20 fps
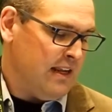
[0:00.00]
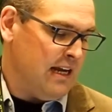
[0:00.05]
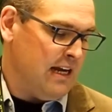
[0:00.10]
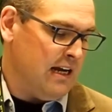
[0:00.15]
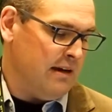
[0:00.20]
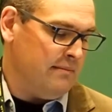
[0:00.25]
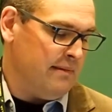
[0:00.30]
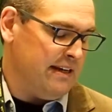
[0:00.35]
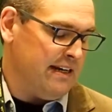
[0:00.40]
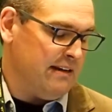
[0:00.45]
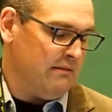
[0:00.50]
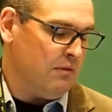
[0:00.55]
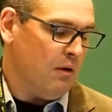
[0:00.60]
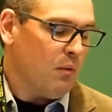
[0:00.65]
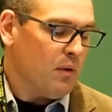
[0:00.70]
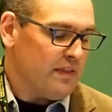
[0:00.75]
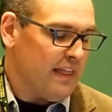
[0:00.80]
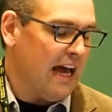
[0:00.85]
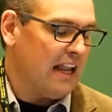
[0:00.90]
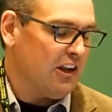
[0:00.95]
And what
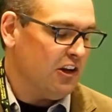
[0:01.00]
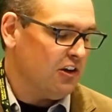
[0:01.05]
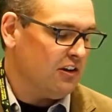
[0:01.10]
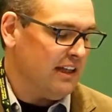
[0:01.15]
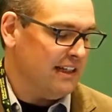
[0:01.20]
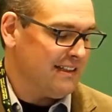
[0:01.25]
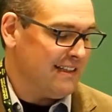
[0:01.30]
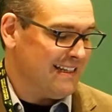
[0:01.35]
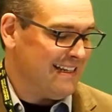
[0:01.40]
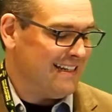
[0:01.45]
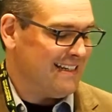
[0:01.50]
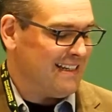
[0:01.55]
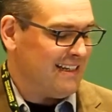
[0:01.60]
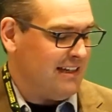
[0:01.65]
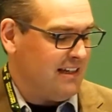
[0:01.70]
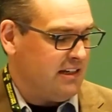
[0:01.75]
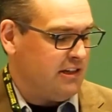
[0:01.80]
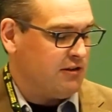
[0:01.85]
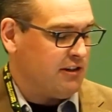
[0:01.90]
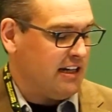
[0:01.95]
would that look like
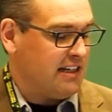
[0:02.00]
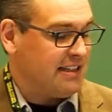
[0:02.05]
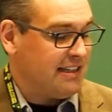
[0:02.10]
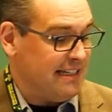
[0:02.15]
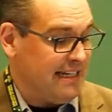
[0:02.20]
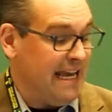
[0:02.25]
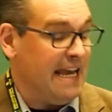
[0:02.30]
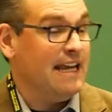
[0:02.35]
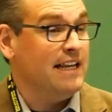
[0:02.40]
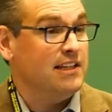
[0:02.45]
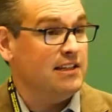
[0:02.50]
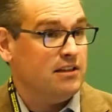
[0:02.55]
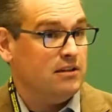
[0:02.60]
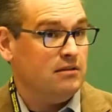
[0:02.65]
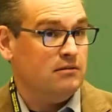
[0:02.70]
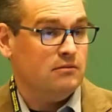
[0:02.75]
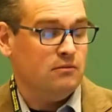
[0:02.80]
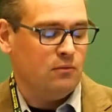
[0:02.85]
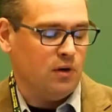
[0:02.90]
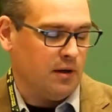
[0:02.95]
to address
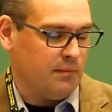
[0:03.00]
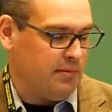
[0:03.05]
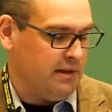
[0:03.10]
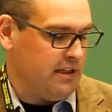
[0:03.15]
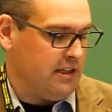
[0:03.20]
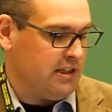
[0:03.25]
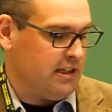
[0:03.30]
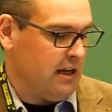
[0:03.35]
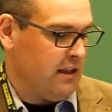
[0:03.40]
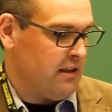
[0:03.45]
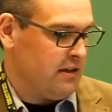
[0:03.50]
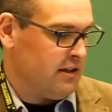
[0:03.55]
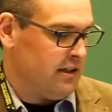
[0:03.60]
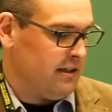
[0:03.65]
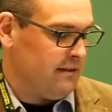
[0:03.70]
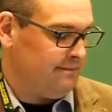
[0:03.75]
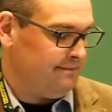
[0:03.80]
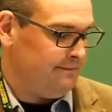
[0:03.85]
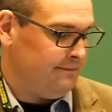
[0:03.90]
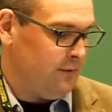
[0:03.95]
today's workplace challenges?
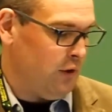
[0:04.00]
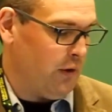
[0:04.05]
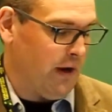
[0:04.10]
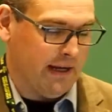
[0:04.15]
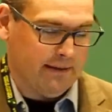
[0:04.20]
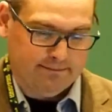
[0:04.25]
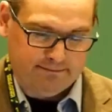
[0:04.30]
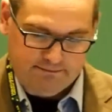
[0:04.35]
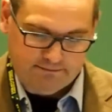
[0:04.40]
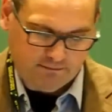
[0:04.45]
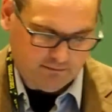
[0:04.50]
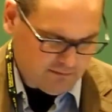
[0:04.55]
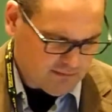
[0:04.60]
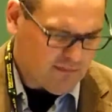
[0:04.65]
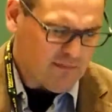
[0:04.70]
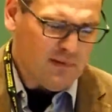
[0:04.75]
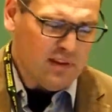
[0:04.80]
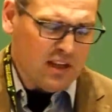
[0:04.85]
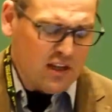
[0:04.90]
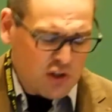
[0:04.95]
Okay,
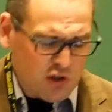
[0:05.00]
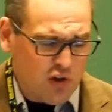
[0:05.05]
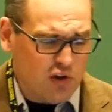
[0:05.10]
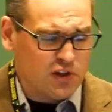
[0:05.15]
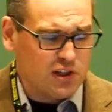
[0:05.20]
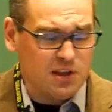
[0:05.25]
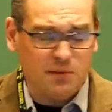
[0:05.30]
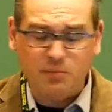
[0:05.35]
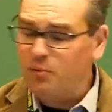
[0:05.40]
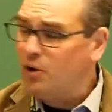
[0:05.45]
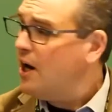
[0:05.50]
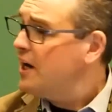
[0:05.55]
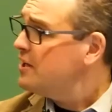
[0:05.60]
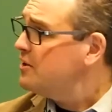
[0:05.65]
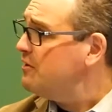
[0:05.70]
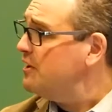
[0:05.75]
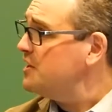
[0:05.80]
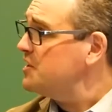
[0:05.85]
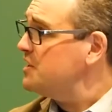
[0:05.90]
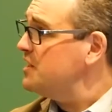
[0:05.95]
so those are the
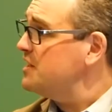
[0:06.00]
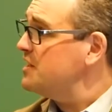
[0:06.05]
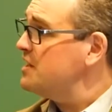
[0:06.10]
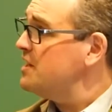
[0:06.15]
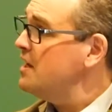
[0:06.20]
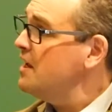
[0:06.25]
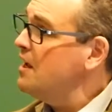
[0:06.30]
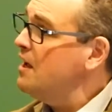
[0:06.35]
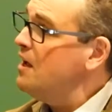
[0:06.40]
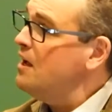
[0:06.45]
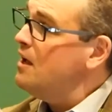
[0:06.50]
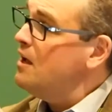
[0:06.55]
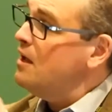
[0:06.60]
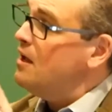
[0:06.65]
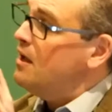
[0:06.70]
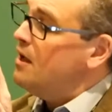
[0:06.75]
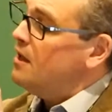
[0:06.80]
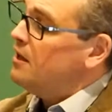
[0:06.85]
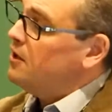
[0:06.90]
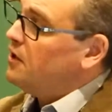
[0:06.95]
broad questions,
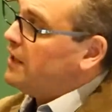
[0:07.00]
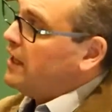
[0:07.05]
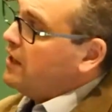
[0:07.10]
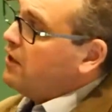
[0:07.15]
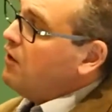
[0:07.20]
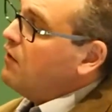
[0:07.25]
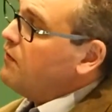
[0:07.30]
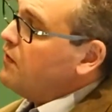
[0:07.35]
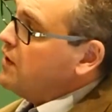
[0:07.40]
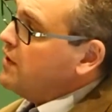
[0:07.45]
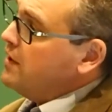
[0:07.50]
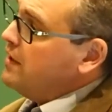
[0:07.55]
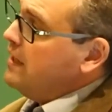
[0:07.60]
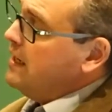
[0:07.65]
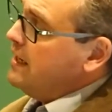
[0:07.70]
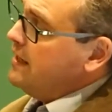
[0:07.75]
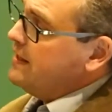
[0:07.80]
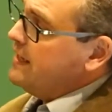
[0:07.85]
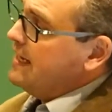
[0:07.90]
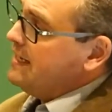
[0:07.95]
looking over
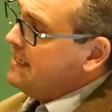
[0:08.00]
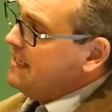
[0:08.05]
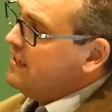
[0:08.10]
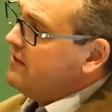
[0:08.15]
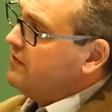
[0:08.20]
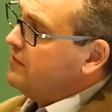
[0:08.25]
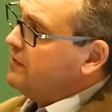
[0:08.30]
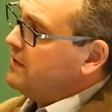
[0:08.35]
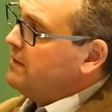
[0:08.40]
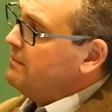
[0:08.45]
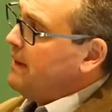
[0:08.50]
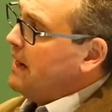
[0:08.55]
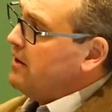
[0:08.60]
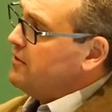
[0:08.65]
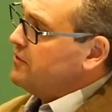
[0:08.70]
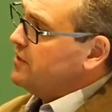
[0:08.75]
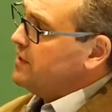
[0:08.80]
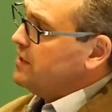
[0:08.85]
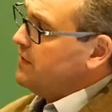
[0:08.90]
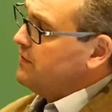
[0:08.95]
the idea of the
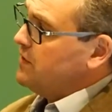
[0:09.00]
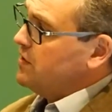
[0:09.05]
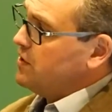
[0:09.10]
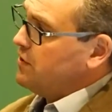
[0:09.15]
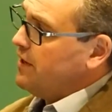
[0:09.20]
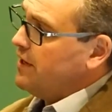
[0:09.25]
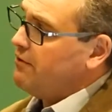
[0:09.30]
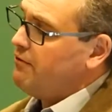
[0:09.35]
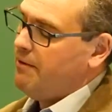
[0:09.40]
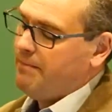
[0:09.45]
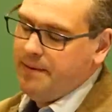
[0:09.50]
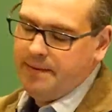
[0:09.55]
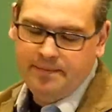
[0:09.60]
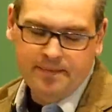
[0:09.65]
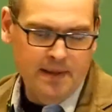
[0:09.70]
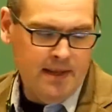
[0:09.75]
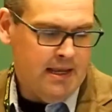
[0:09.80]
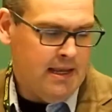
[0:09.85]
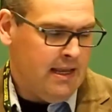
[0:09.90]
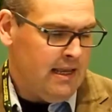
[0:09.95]
boundaries of the strike
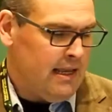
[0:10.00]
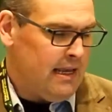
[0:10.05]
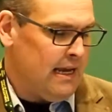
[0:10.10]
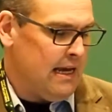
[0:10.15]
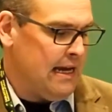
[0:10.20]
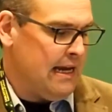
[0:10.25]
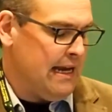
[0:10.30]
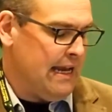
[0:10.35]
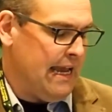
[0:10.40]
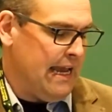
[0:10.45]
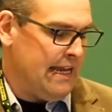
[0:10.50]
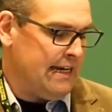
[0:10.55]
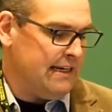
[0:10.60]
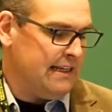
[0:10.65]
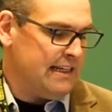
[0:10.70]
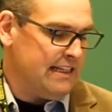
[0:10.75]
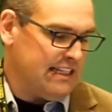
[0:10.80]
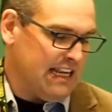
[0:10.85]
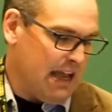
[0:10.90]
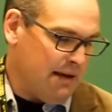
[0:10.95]
weapon and
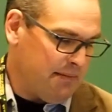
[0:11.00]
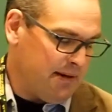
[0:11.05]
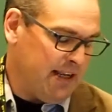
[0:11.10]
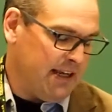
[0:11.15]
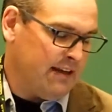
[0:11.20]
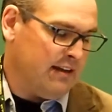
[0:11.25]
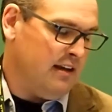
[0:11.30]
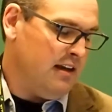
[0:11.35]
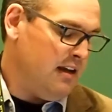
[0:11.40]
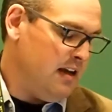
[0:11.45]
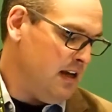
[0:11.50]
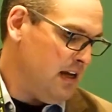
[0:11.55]
examining